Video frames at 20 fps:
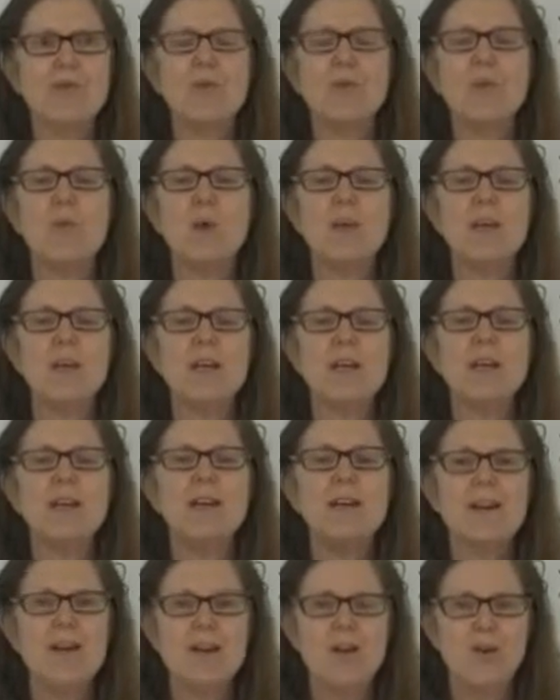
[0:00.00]

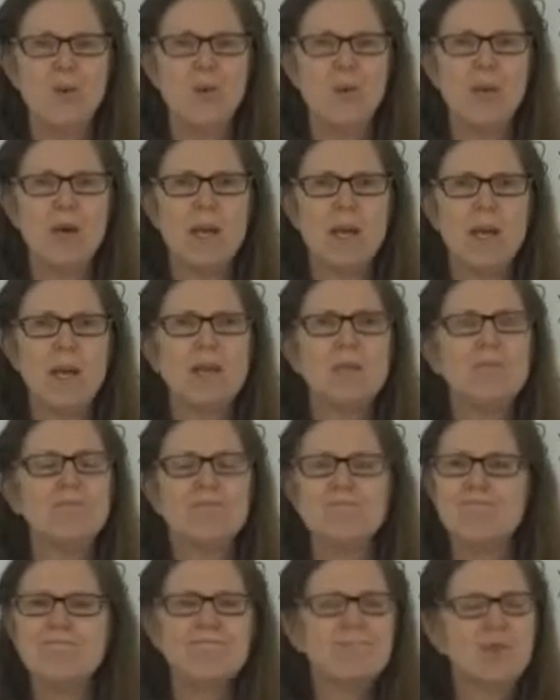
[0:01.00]
we
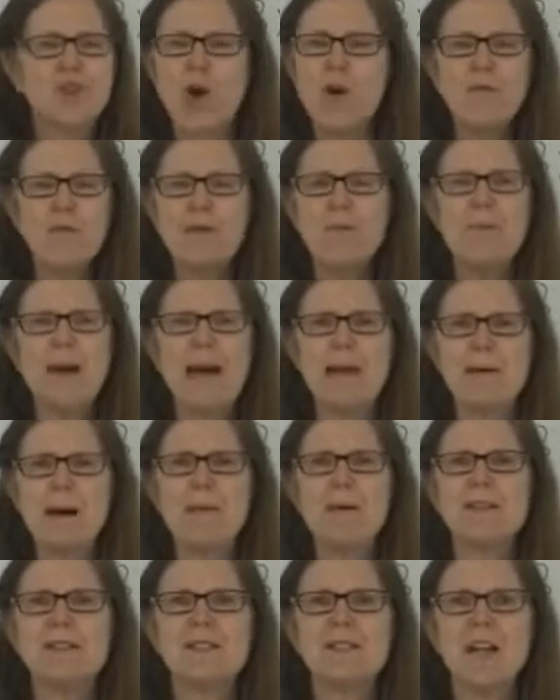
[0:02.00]
don't feel bad
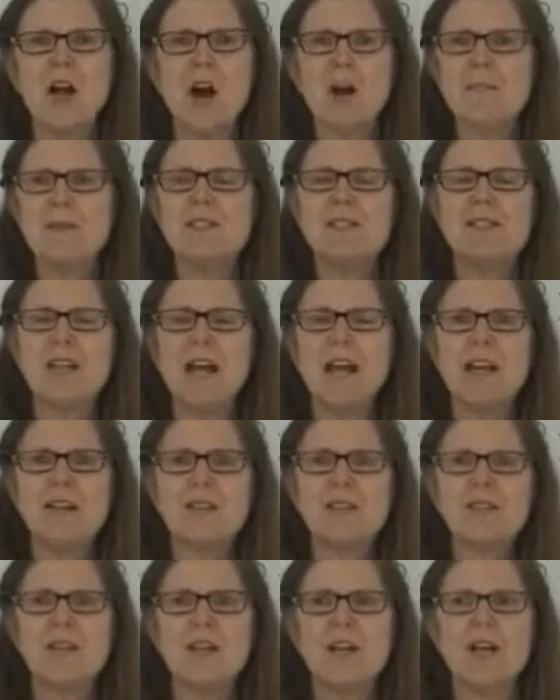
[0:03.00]
about our
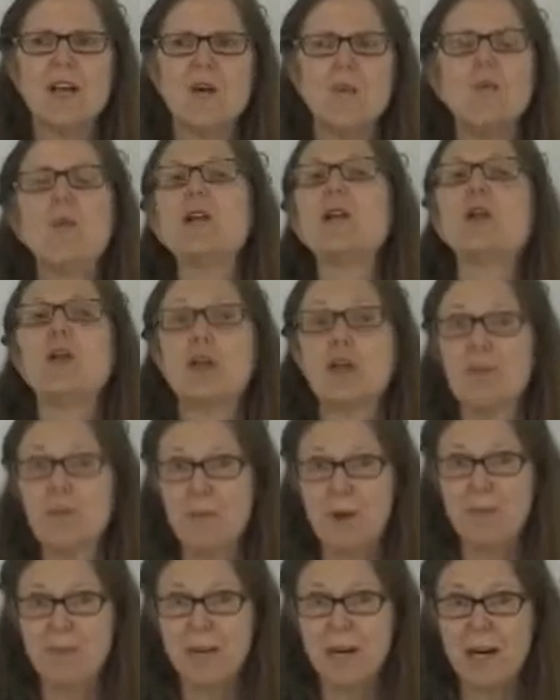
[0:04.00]
mistakes, we learn
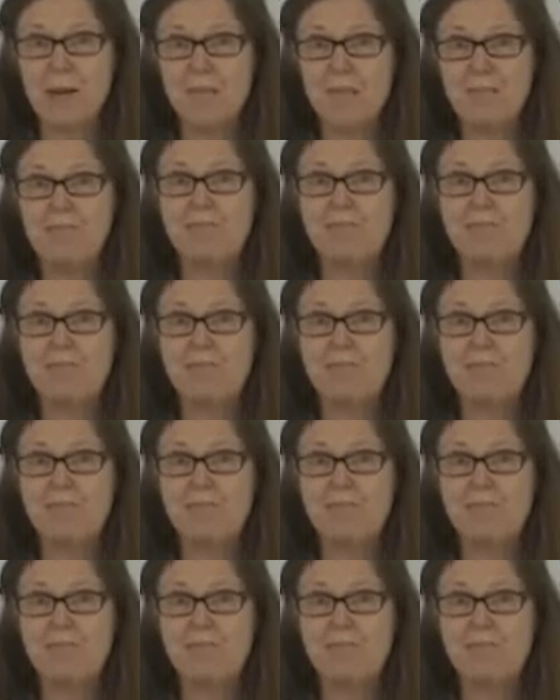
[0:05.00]
from them.